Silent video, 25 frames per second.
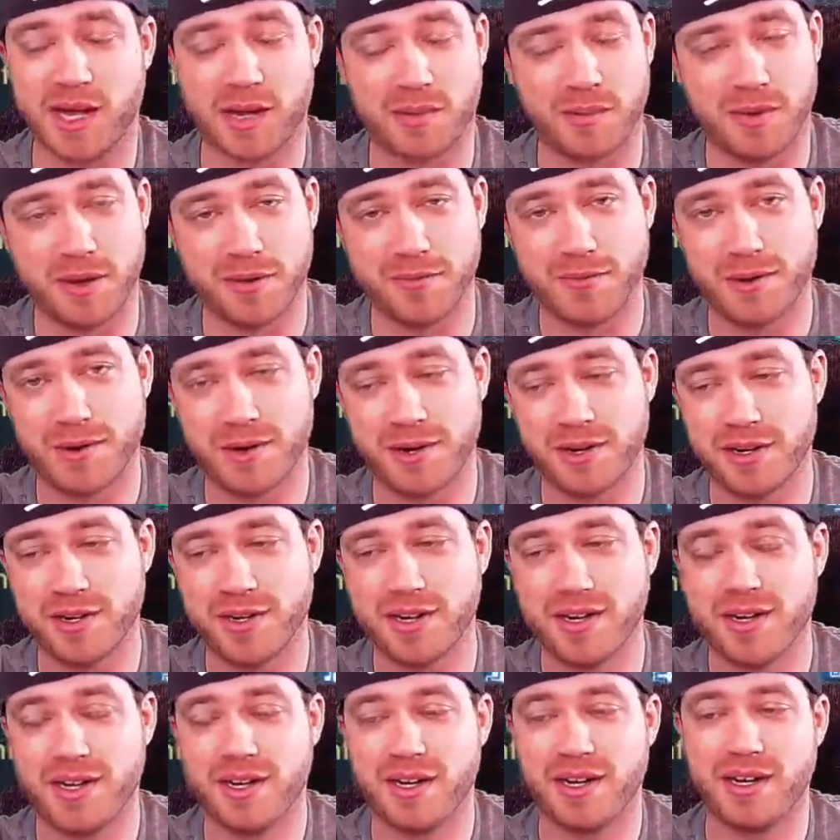buff on her,
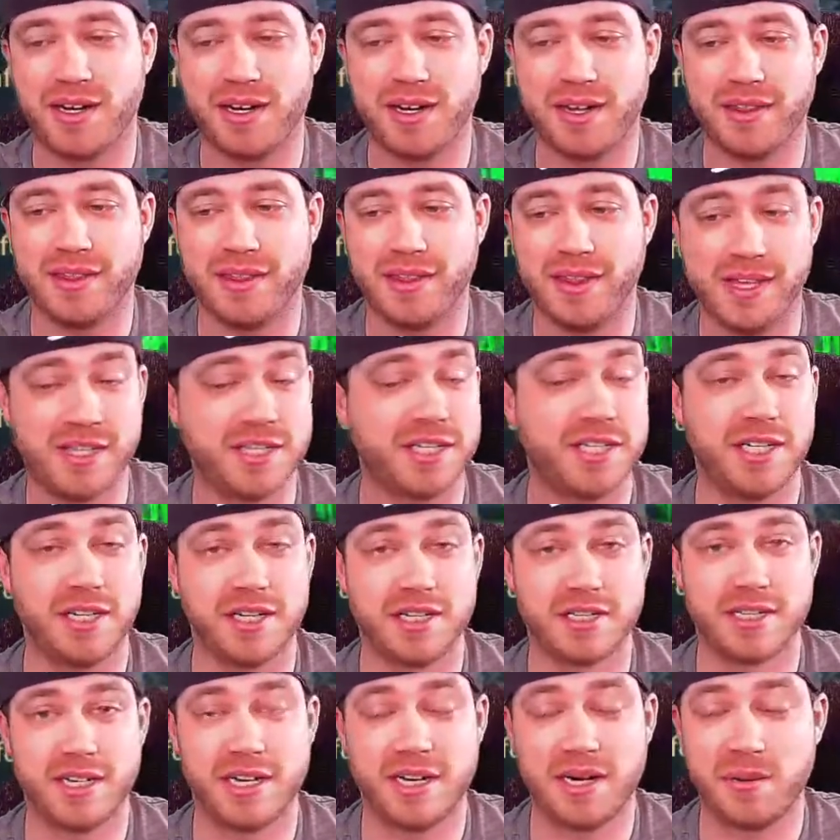then she doesn't
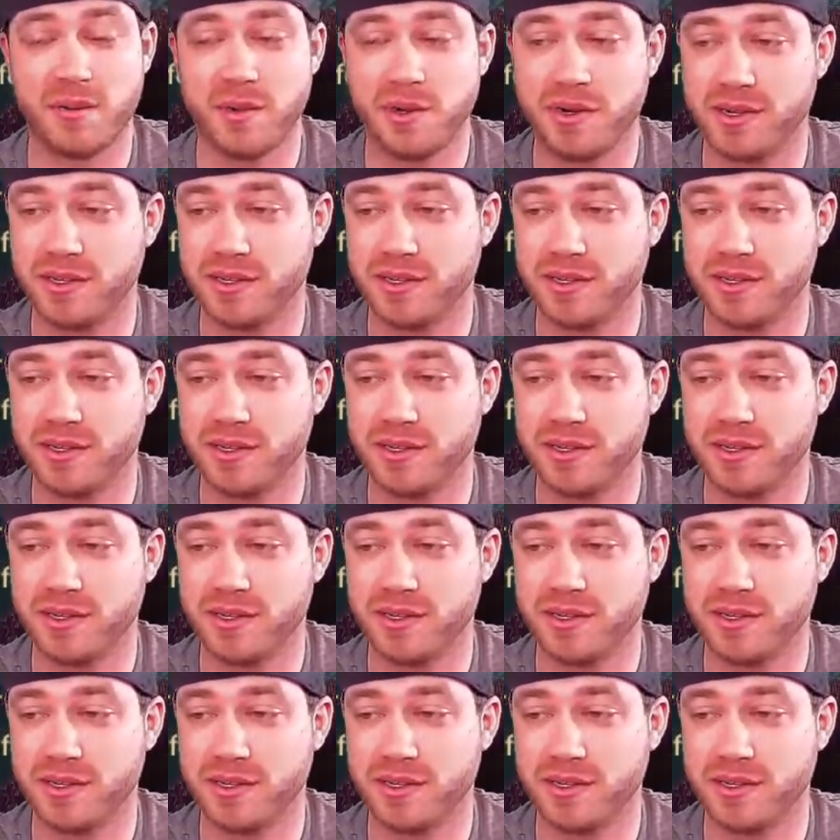anymore.